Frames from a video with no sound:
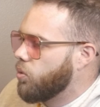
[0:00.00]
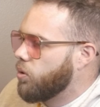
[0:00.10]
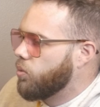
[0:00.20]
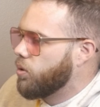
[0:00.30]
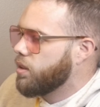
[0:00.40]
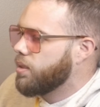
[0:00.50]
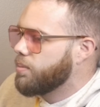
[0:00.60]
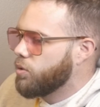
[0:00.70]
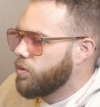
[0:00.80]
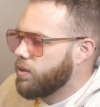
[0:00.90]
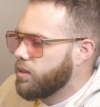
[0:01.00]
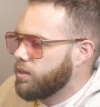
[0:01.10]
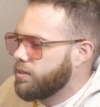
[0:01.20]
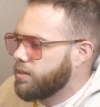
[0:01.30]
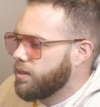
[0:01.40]
one of the
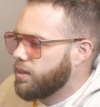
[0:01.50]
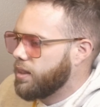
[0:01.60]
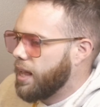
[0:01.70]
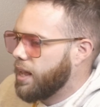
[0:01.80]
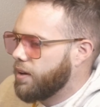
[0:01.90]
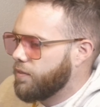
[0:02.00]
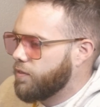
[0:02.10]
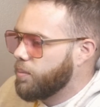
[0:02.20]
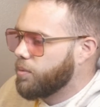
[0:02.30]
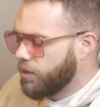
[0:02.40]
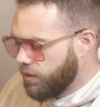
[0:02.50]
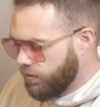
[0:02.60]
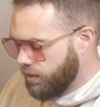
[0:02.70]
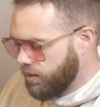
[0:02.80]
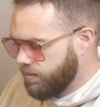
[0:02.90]
movies that from
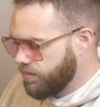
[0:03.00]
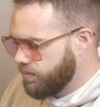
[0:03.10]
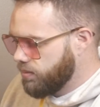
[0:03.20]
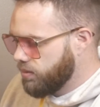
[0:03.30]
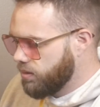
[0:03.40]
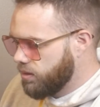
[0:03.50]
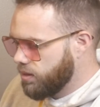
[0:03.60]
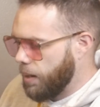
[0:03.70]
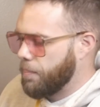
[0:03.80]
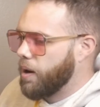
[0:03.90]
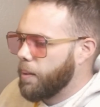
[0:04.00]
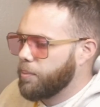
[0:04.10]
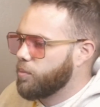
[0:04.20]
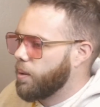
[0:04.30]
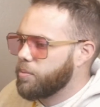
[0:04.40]
Cleveland that
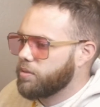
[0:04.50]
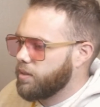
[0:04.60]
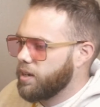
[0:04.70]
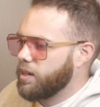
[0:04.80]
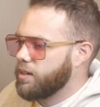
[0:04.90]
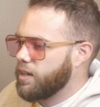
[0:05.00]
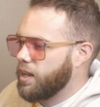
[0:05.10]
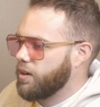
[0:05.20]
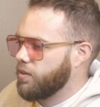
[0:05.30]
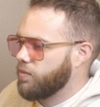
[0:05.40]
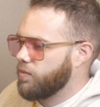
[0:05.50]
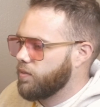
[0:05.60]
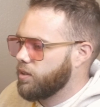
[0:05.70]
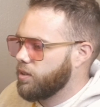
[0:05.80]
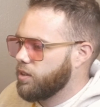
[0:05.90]
probably represented kind of,
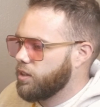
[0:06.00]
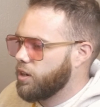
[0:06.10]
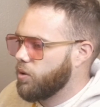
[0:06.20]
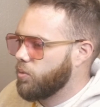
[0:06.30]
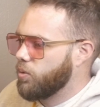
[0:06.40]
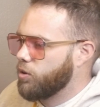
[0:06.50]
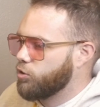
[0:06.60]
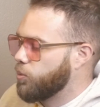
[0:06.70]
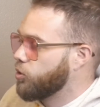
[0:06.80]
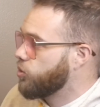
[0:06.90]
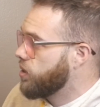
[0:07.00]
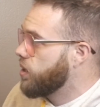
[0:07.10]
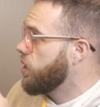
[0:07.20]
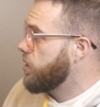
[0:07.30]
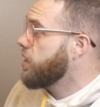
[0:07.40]
what it was supposed to, and
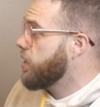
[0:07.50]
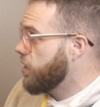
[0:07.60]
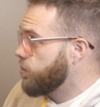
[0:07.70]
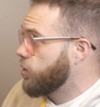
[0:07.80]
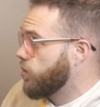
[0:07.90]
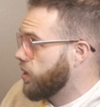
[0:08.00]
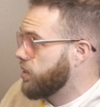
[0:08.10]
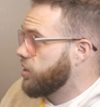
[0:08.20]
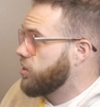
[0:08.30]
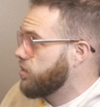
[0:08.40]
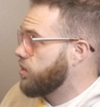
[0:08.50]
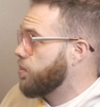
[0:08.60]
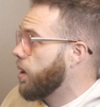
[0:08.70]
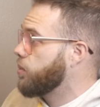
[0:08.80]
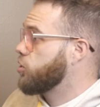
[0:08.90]
it didn't get as much recognition as
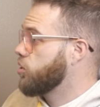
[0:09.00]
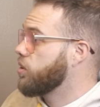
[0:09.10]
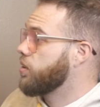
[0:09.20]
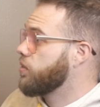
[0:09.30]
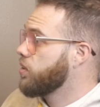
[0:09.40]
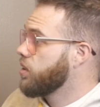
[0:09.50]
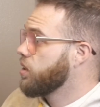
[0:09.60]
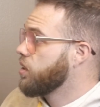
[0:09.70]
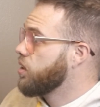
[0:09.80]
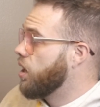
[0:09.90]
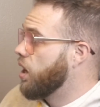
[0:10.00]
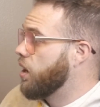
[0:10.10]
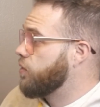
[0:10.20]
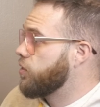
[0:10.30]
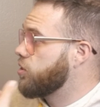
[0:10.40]
it probably should have.
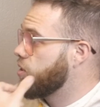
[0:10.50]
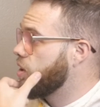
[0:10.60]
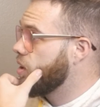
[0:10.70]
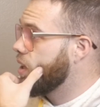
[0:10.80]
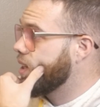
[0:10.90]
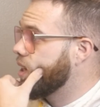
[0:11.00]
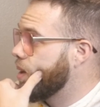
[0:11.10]
For sure. Like, I